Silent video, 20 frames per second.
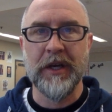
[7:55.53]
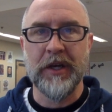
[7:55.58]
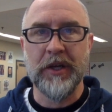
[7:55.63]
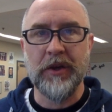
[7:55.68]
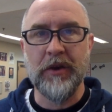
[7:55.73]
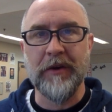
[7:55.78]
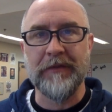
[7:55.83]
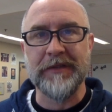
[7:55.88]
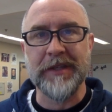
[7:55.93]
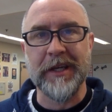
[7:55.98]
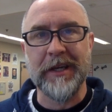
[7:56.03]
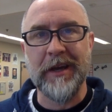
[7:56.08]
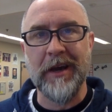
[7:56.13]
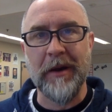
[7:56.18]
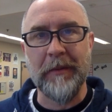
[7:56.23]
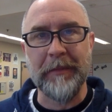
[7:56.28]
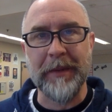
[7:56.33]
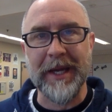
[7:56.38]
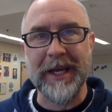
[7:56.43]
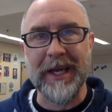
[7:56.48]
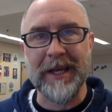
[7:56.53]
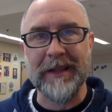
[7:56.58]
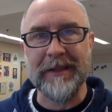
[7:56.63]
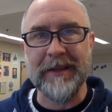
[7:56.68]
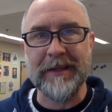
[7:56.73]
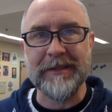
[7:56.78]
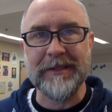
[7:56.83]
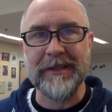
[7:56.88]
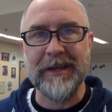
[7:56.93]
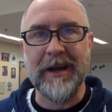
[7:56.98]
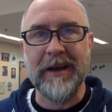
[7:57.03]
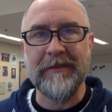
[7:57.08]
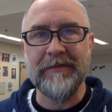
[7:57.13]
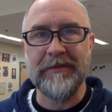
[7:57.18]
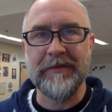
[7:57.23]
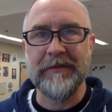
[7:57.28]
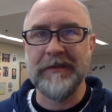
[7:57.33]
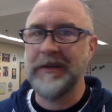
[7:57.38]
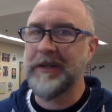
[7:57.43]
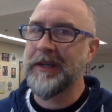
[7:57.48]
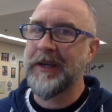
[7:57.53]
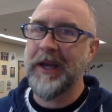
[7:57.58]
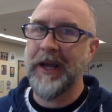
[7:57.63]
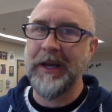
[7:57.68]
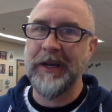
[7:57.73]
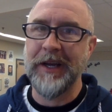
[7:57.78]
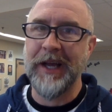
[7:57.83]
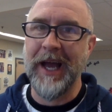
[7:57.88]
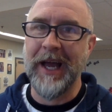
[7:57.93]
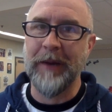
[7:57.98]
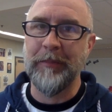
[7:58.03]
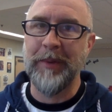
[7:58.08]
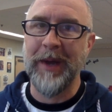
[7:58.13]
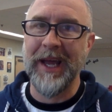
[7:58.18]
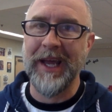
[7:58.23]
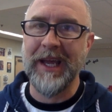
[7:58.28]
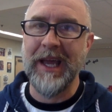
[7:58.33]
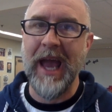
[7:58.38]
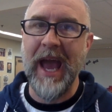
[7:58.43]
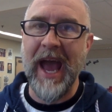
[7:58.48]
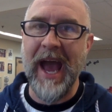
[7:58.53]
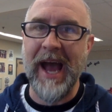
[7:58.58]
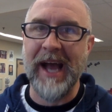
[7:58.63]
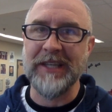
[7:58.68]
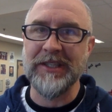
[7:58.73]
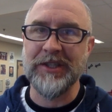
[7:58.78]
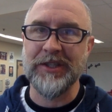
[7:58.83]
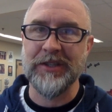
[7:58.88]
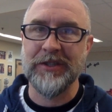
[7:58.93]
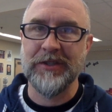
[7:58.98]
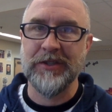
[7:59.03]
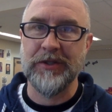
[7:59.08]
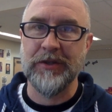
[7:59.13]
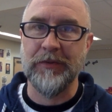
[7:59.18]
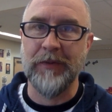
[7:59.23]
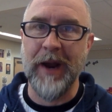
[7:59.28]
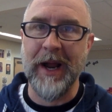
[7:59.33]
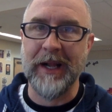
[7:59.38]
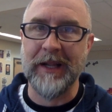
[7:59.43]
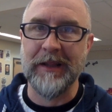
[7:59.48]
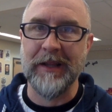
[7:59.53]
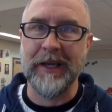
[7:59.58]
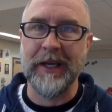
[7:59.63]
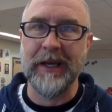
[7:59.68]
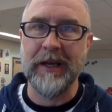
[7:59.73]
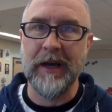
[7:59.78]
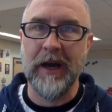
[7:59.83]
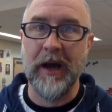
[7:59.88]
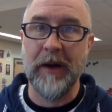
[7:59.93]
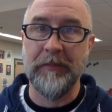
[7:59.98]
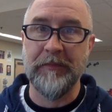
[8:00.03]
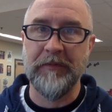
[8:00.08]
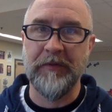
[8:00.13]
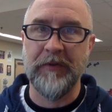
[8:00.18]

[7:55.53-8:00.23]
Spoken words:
You have to come get the stuff, and you got to pay cash directly up